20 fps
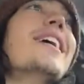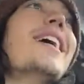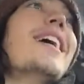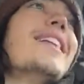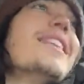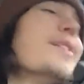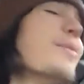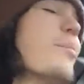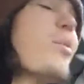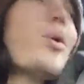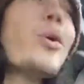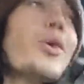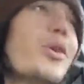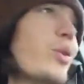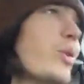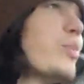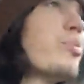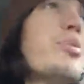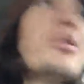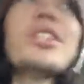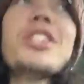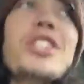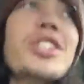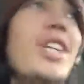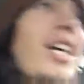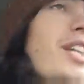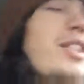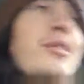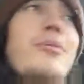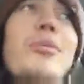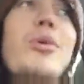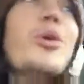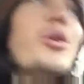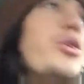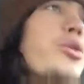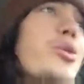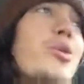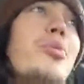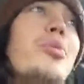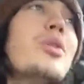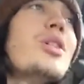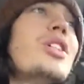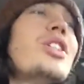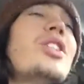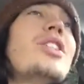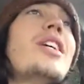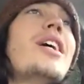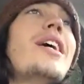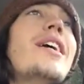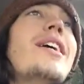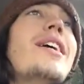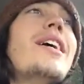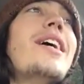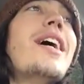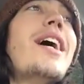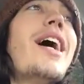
And the more you appreciate, the more you appreciate.